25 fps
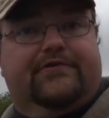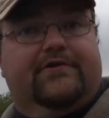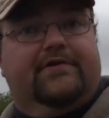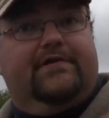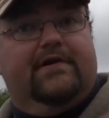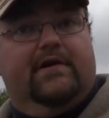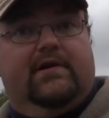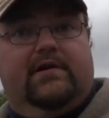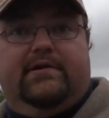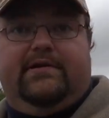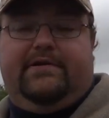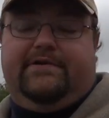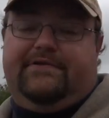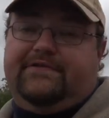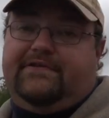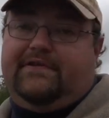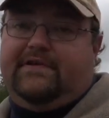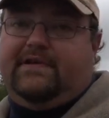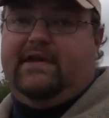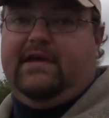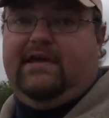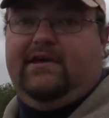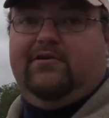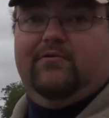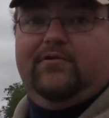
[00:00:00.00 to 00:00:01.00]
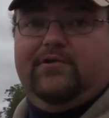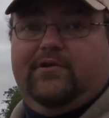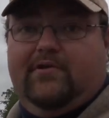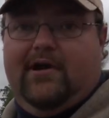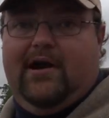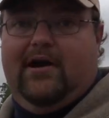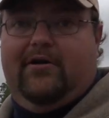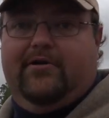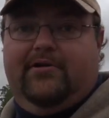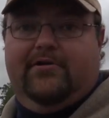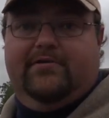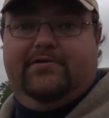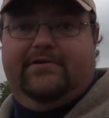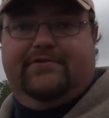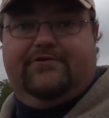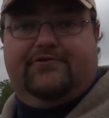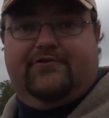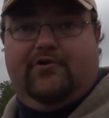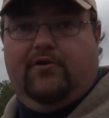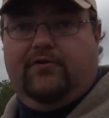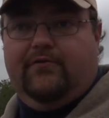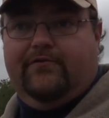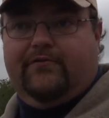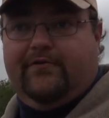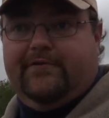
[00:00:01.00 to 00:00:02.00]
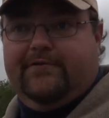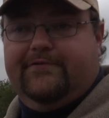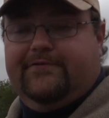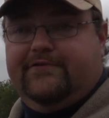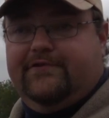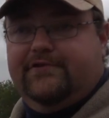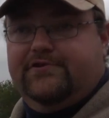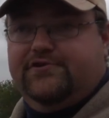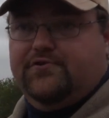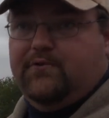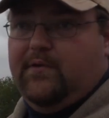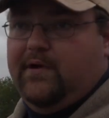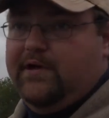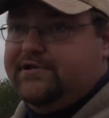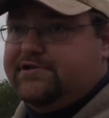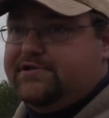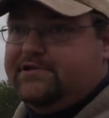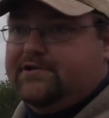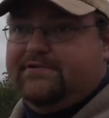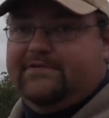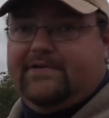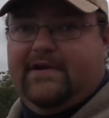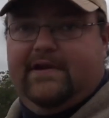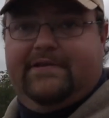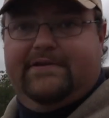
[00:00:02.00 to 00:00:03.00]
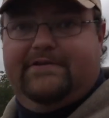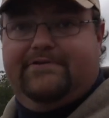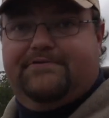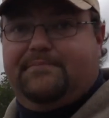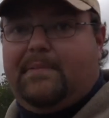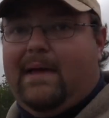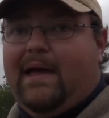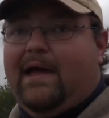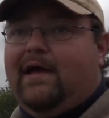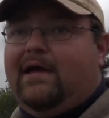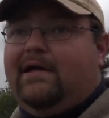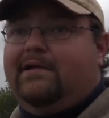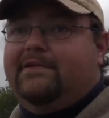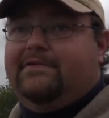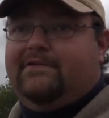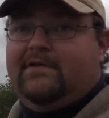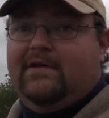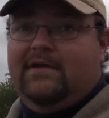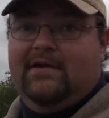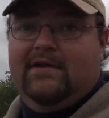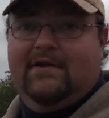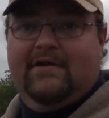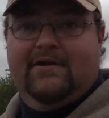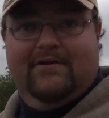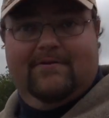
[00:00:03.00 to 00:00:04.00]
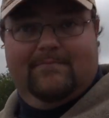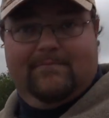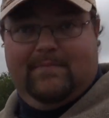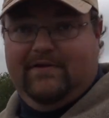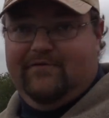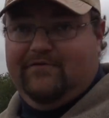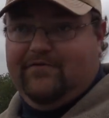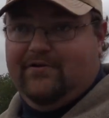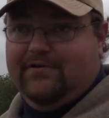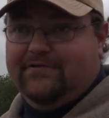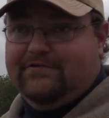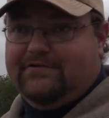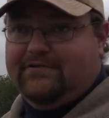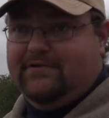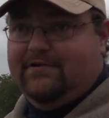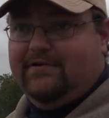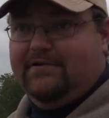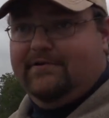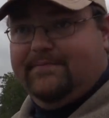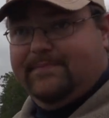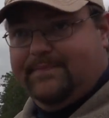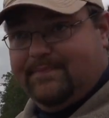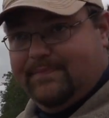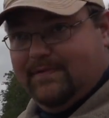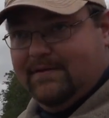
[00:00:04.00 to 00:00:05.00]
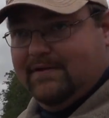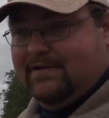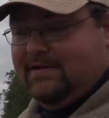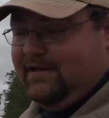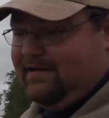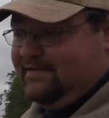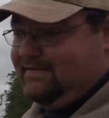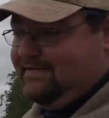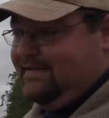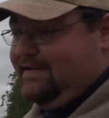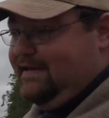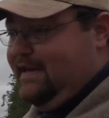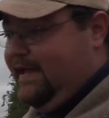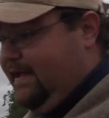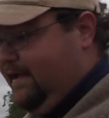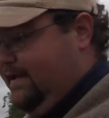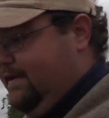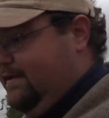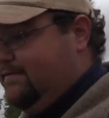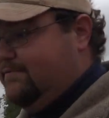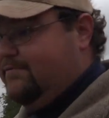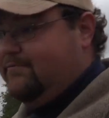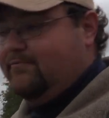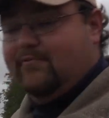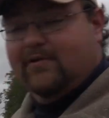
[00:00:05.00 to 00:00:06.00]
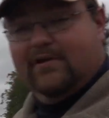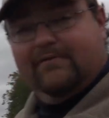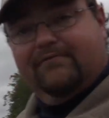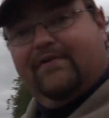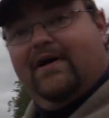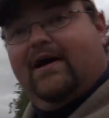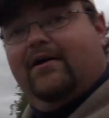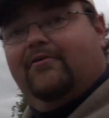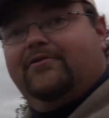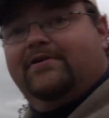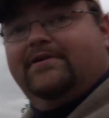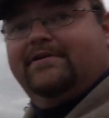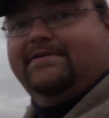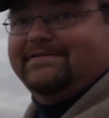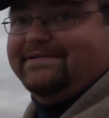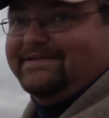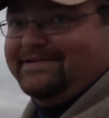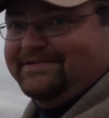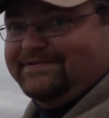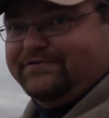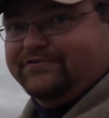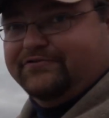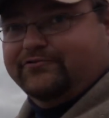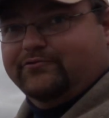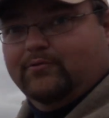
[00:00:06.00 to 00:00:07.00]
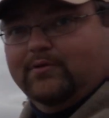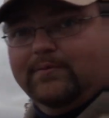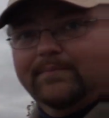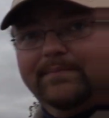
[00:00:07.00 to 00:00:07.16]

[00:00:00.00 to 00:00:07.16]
versatility is the key when you're out here in these cold front situations on these ponds. Be versatile. And today we found it. It's a